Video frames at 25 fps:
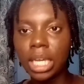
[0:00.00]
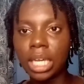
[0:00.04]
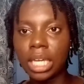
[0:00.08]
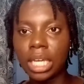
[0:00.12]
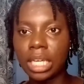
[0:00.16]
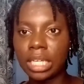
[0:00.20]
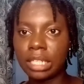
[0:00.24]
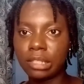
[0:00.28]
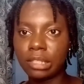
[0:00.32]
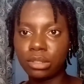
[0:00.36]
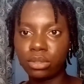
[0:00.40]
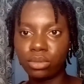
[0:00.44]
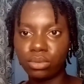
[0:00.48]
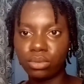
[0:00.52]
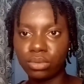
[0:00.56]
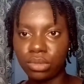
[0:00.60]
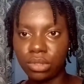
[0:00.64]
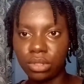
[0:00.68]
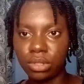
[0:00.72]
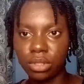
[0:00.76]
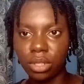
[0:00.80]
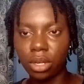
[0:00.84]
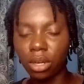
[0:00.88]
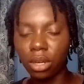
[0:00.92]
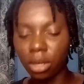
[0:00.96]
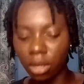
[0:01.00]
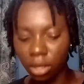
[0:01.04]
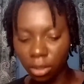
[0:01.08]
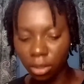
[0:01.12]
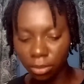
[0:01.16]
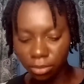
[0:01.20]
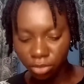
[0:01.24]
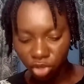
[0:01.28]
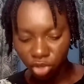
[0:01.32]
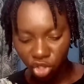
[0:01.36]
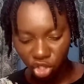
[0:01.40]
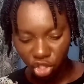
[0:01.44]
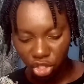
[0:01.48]
it could
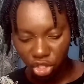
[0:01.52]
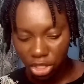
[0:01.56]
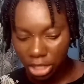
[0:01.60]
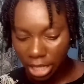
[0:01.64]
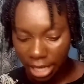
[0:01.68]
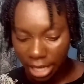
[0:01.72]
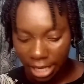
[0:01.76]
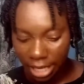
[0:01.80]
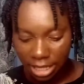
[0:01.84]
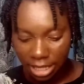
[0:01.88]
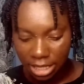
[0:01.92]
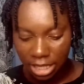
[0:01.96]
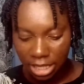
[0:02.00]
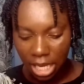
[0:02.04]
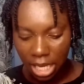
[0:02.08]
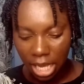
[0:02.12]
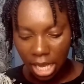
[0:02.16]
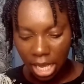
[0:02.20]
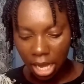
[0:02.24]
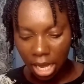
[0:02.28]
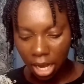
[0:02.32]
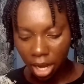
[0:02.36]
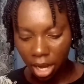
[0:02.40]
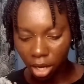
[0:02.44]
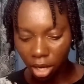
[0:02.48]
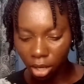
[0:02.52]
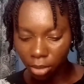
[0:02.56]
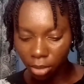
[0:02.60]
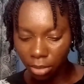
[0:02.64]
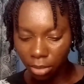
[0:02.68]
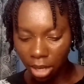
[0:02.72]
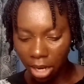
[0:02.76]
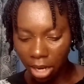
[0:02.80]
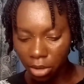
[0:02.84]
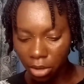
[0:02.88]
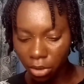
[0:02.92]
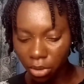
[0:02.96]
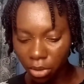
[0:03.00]
shed
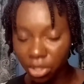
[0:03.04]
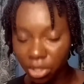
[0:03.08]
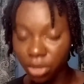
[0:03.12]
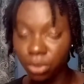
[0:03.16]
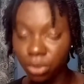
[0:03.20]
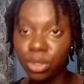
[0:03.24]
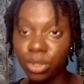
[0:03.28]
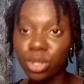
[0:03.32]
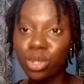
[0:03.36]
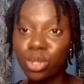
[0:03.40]
along the way.